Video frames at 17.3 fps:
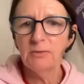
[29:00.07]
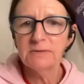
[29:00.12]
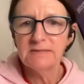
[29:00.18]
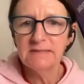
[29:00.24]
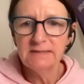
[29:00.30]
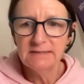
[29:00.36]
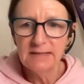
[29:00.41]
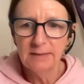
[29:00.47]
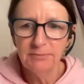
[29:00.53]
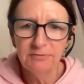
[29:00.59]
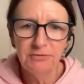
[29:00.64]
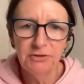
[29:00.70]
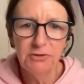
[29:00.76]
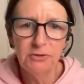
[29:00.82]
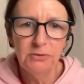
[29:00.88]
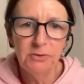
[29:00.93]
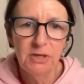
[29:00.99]
see some of
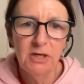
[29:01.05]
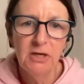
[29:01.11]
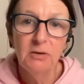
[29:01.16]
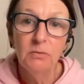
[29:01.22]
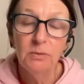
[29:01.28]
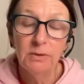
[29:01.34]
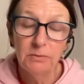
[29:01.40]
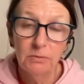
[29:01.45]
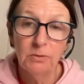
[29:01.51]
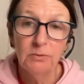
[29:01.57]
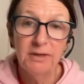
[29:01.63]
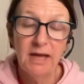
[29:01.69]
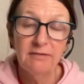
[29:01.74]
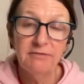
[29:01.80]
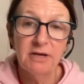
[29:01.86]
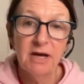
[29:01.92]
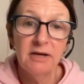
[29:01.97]
you. We
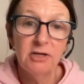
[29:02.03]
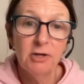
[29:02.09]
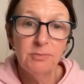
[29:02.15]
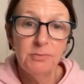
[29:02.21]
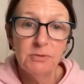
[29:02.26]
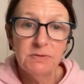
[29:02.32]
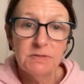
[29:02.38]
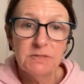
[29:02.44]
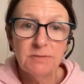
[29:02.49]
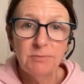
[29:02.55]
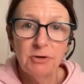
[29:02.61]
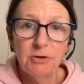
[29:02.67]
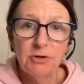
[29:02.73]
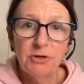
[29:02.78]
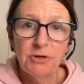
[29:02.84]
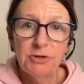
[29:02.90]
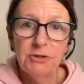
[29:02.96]
have Cardio Boost
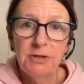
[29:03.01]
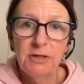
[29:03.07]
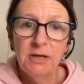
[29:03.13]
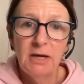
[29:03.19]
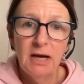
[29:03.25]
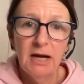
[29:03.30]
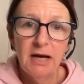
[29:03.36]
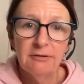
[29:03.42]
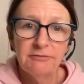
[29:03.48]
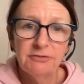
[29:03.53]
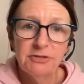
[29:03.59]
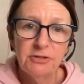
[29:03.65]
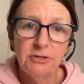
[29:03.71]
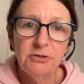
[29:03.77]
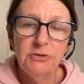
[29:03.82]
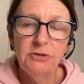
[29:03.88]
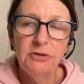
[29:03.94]
tomorrow
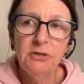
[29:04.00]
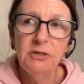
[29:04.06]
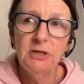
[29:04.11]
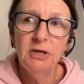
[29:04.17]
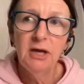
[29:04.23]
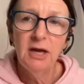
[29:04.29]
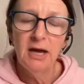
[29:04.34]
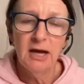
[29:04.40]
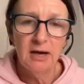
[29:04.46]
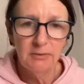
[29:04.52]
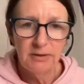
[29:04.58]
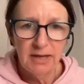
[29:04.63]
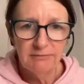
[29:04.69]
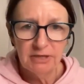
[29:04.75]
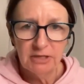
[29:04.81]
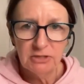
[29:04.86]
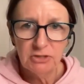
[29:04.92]
afternoon. We
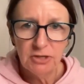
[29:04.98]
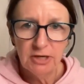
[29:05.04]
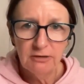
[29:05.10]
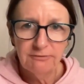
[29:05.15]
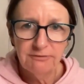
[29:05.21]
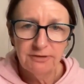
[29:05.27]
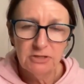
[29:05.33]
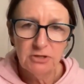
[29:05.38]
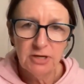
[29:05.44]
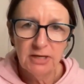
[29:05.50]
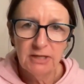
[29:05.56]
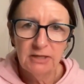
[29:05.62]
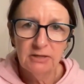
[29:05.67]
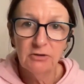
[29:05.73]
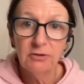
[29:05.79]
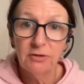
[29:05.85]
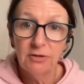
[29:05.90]
have our Trail Fit training
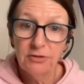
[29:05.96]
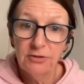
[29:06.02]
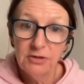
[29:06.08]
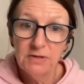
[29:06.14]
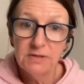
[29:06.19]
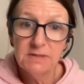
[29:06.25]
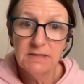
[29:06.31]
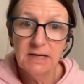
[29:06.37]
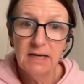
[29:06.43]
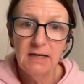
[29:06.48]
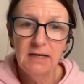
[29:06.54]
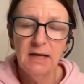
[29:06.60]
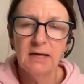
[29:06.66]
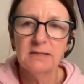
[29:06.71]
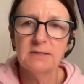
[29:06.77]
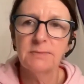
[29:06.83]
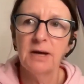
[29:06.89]
on Thursday
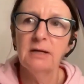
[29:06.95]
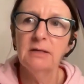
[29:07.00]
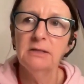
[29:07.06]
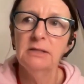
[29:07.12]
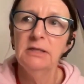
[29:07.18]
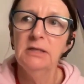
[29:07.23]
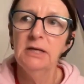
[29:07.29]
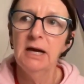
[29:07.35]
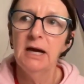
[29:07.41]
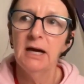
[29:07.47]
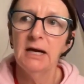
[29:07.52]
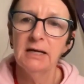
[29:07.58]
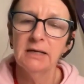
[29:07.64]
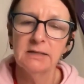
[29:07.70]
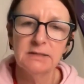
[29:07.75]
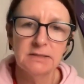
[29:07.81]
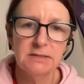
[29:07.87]
as well.
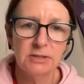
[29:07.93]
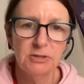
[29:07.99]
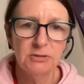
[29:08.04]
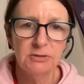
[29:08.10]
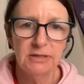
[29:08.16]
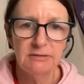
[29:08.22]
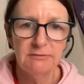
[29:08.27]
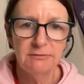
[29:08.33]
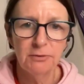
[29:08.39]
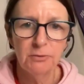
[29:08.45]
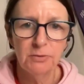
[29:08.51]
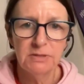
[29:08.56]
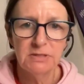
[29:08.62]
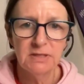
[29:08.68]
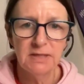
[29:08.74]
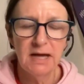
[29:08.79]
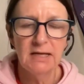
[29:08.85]
So looking forward
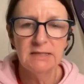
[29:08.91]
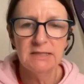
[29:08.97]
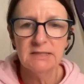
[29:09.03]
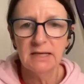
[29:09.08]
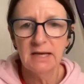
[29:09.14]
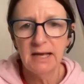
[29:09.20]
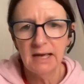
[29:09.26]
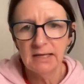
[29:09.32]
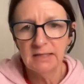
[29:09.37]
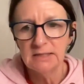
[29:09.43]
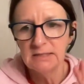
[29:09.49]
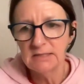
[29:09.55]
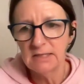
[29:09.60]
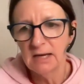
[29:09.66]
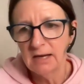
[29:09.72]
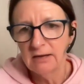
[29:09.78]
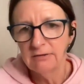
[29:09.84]
to that. And
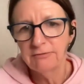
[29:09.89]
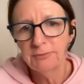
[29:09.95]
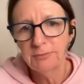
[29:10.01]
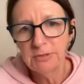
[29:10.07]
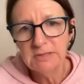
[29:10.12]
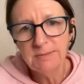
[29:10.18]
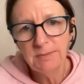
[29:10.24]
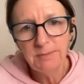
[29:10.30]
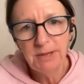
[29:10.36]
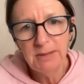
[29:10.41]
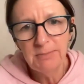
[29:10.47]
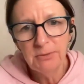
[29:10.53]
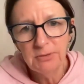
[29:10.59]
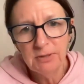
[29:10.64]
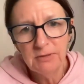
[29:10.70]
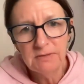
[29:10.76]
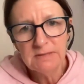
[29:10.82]
for Brisbane people,
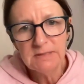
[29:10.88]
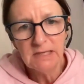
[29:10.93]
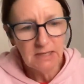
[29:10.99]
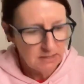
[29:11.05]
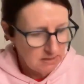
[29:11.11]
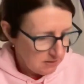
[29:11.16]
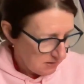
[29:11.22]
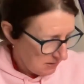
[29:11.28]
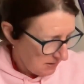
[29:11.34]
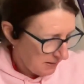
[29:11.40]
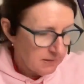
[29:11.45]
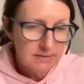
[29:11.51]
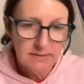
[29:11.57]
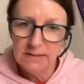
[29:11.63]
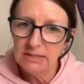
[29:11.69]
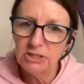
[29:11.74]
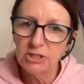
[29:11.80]
there is a hiking
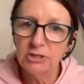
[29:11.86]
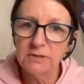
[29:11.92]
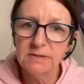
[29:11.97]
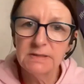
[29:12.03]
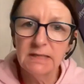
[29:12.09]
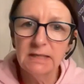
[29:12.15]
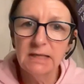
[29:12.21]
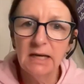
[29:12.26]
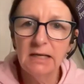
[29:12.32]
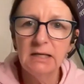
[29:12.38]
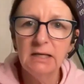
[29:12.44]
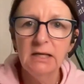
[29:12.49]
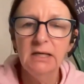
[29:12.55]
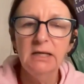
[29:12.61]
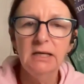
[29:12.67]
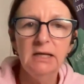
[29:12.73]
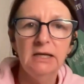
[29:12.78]
session on Sunday.
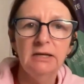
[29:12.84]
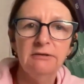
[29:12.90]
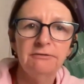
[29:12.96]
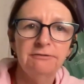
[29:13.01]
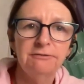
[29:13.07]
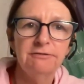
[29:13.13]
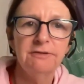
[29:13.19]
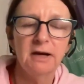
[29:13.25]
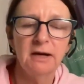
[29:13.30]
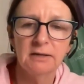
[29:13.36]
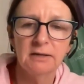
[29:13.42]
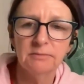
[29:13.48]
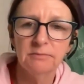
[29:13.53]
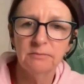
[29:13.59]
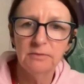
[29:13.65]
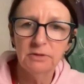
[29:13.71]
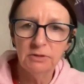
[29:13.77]
If
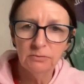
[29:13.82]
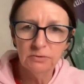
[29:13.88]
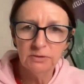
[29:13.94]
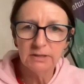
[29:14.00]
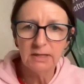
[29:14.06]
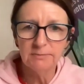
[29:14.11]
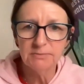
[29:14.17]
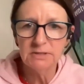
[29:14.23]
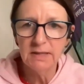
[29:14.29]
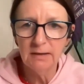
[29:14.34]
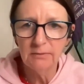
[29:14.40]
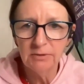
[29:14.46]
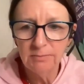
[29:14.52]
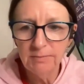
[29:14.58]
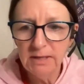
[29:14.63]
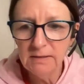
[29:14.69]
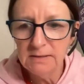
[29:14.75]
you want to come to that with
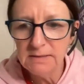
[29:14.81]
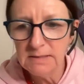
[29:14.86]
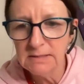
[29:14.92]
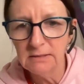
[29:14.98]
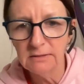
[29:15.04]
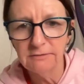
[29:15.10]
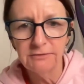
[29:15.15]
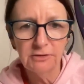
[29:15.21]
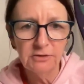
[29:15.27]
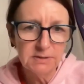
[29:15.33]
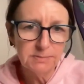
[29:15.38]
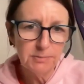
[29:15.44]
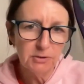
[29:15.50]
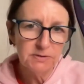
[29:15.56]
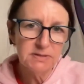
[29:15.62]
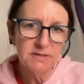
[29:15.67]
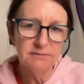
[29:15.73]
me, there's still a few
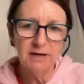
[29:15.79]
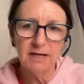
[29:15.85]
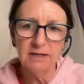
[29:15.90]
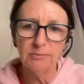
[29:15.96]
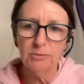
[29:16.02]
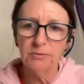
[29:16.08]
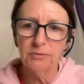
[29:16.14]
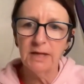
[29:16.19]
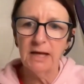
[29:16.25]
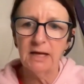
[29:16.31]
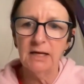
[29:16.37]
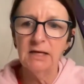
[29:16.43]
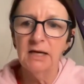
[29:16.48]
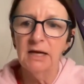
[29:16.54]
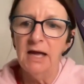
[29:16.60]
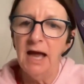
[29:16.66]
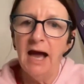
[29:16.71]
spots available there.
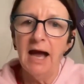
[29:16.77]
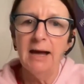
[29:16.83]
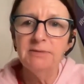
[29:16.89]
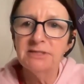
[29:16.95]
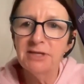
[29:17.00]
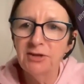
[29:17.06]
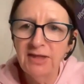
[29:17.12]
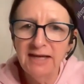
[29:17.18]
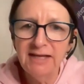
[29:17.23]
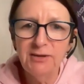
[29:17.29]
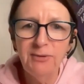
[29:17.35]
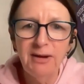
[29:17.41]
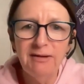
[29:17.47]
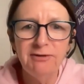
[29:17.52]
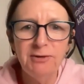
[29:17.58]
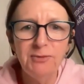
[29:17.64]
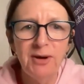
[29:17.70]
So thank you,
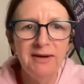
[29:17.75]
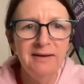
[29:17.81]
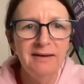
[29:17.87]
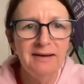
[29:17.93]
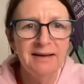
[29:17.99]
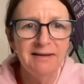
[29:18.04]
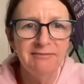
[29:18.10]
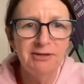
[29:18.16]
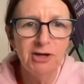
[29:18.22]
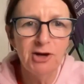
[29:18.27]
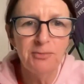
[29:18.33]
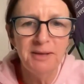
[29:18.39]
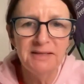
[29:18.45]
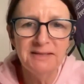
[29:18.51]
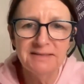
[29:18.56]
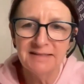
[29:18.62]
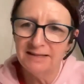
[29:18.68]
everyone. I love your
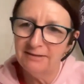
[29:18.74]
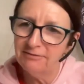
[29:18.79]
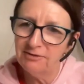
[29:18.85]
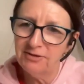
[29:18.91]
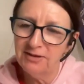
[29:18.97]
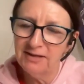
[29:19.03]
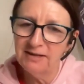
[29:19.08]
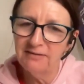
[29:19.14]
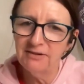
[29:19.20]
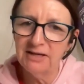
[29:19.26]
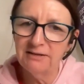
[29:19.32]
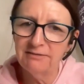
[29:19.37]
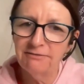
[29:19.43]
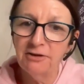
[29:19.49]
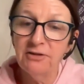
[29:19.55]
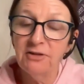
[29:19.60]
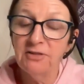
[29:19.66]
comments. And if you think of any
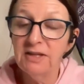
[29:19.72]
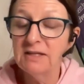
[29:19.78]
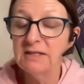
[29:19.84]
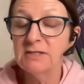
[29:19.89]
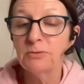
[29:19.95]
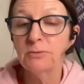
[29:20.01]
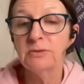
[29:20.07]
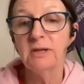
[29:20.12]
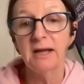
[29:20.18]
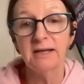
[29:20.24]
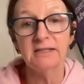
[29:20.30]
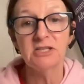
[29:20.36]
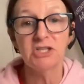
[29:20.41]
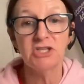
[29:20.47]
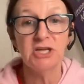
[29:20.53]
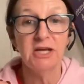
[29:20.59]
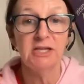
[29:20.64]
further things or would like to
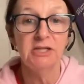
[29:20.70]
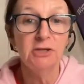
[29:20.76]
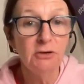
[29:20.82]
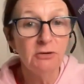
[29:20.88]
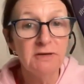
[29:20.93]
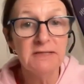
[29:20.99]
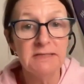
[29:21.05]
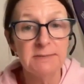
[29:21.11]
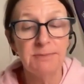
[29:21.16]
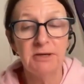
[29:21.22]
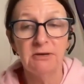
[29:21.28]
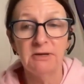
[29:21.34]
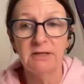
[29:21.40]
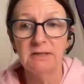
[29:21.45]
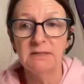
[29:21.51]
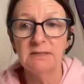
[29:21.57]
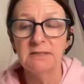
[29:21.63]
share your
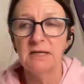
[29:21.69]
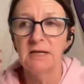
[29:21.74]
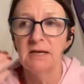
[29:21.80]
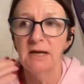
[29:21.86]
experience